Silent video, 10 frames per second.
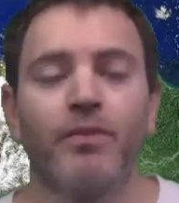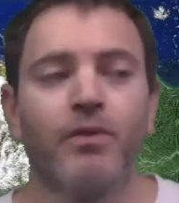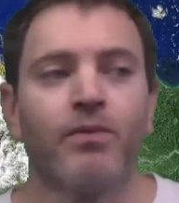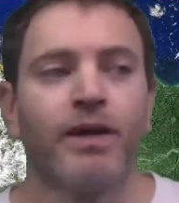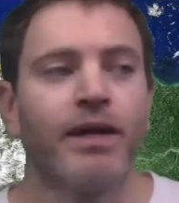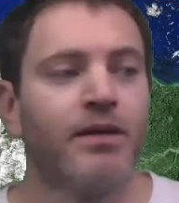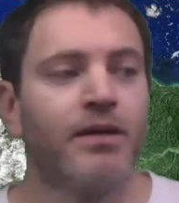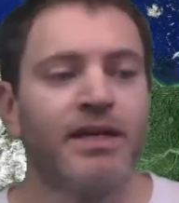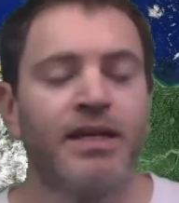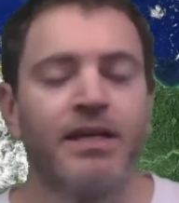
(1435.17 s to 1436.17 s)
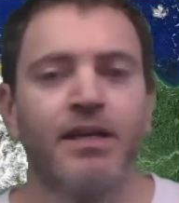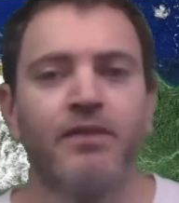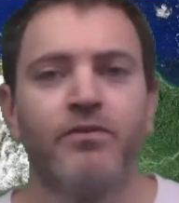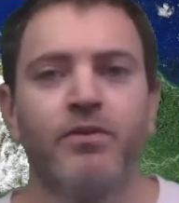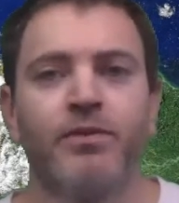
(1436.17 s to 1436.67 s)
right? I hear my kid yelling
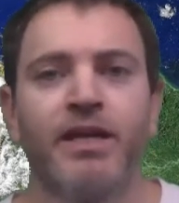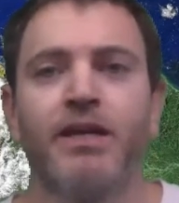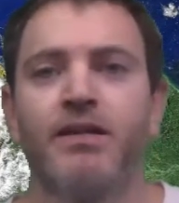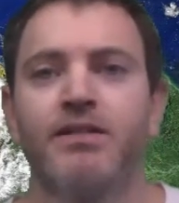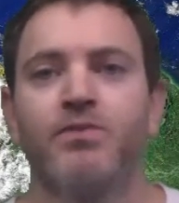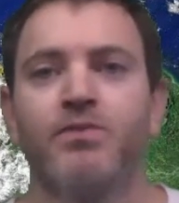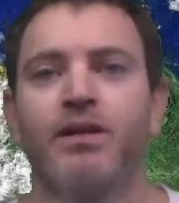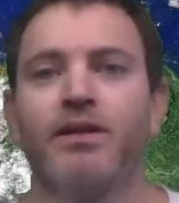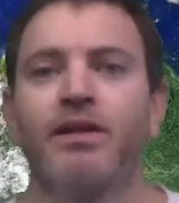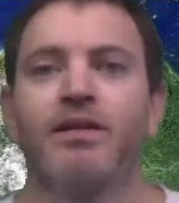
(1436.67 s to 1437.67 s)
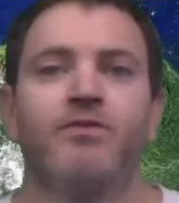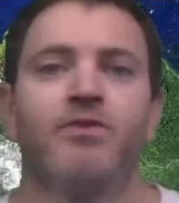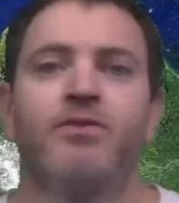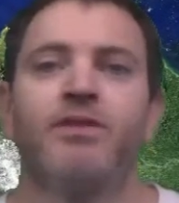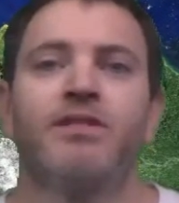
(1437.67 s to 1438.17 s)
for me. This is one of the things of
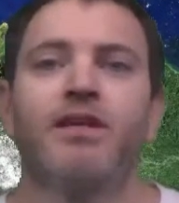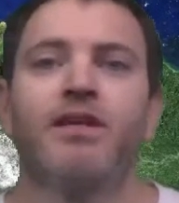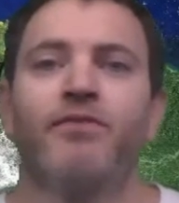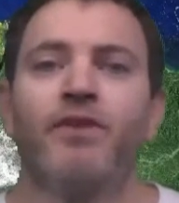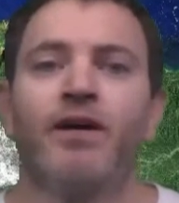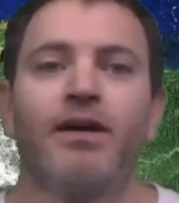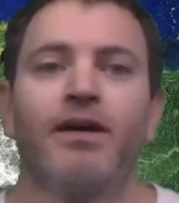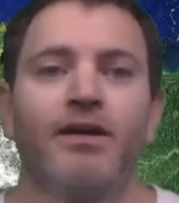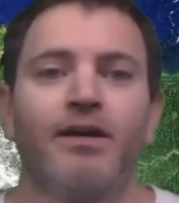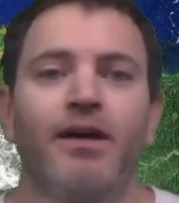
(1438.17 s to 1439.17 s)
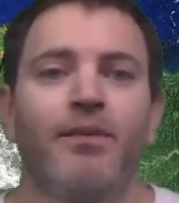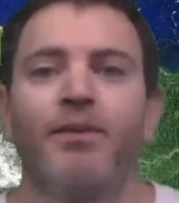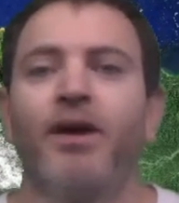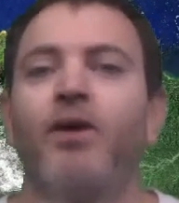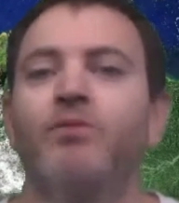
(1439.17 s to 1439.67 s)
doing this stuff. I'm in
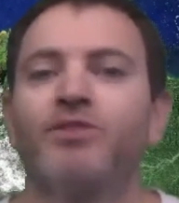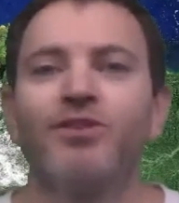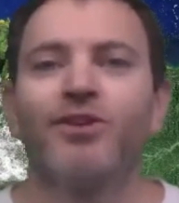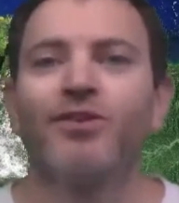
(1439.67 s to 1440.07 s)
my home studio,